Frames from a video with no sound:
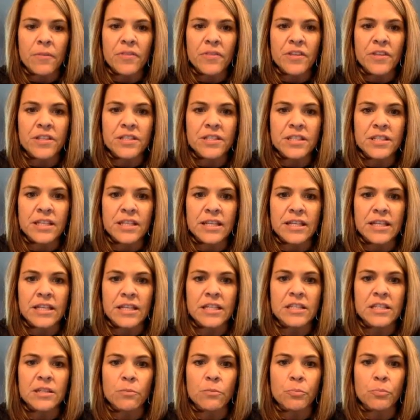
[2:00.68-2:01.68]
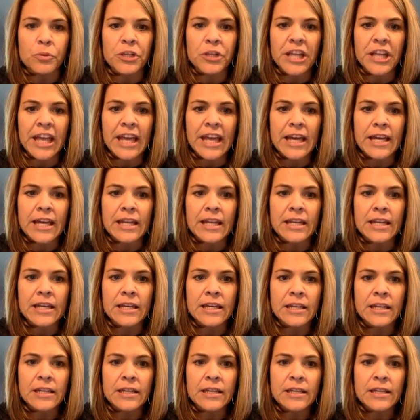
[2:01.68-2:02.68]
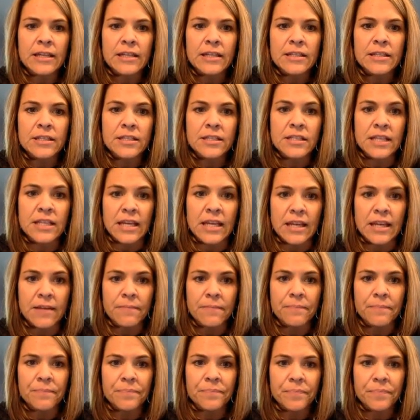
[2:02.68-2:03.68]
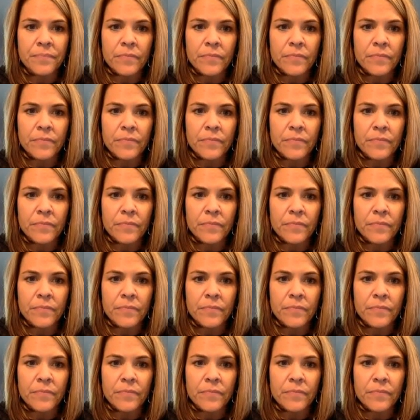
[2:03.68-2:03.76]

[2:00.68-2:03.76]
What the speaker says: This is Plan C,